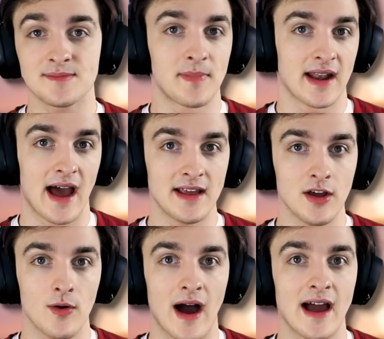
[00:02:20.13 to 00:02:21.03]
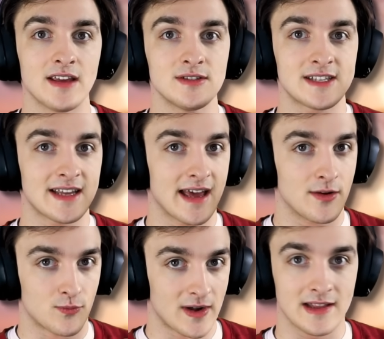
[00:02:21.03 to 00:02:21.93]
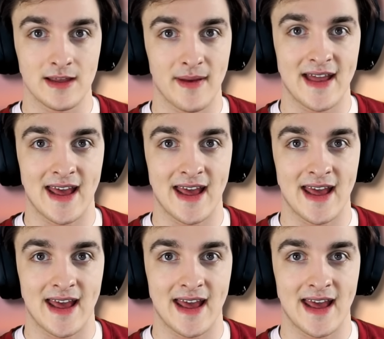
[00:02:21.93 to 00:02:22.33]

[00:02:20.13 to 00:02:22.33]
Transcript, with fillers: but I know I used to get really bad